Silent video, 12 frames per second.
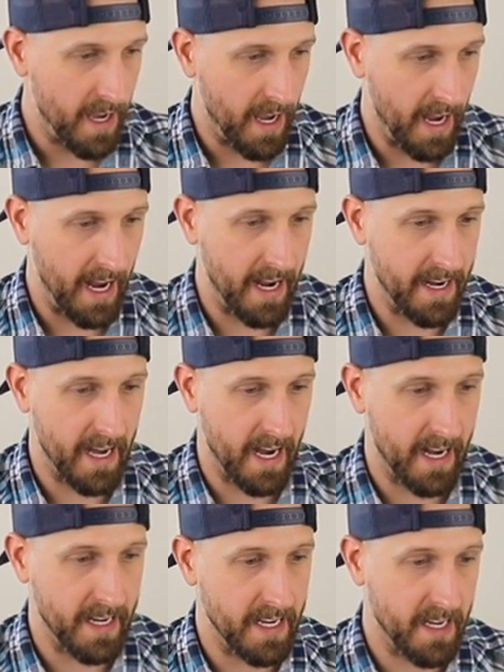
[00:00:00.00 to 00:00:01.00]
And
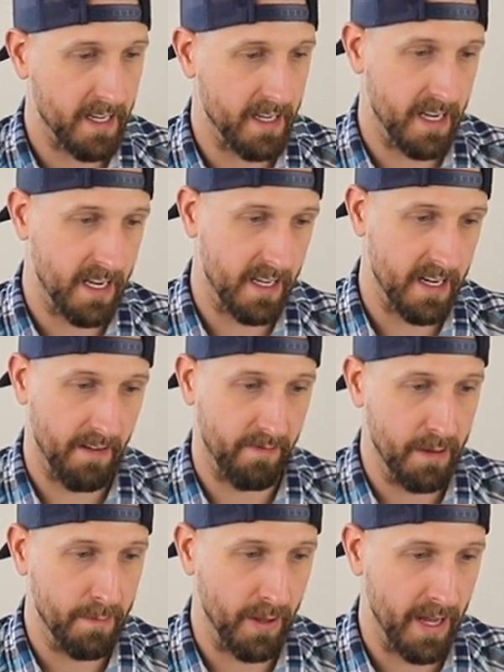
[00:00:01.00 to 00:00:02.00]
he can
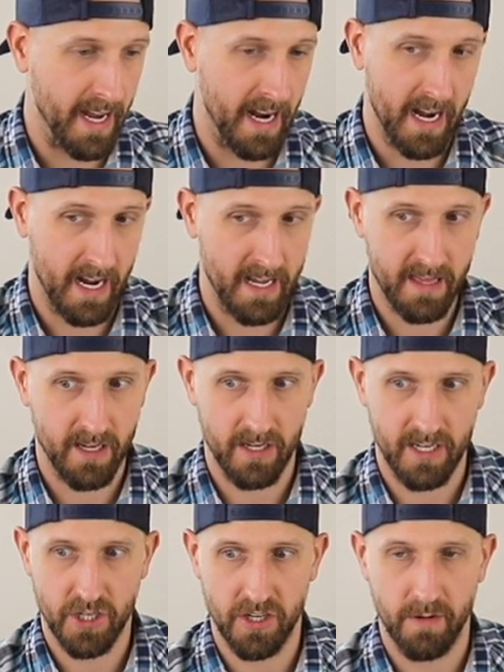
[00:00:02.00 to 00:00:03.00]
definitely play. I thought
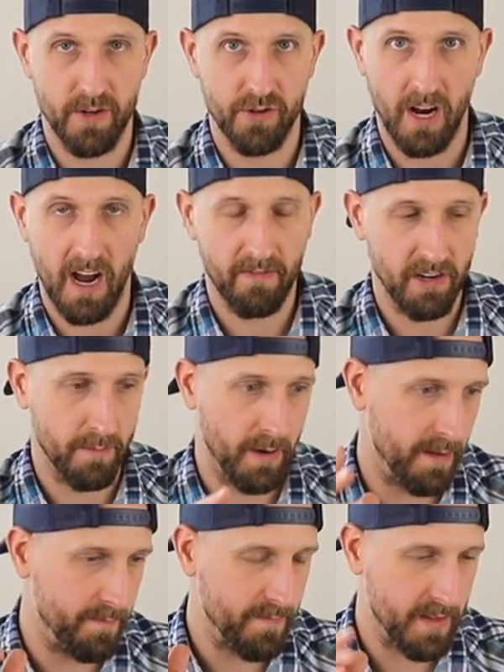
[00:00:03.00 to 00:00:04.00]
he should have been drafted,
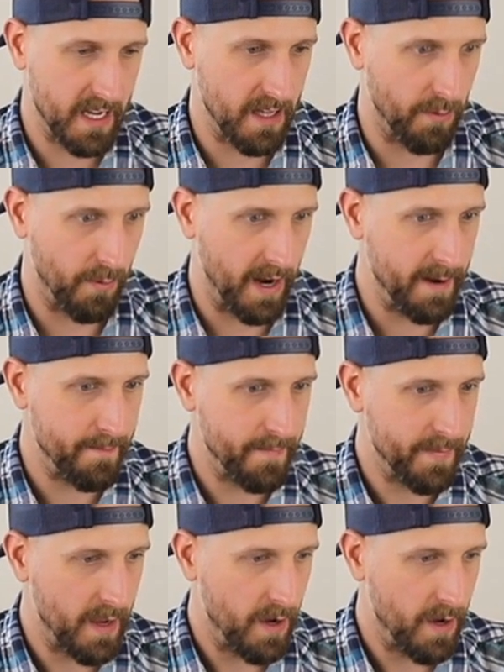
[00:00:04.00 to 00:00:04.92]
but either way.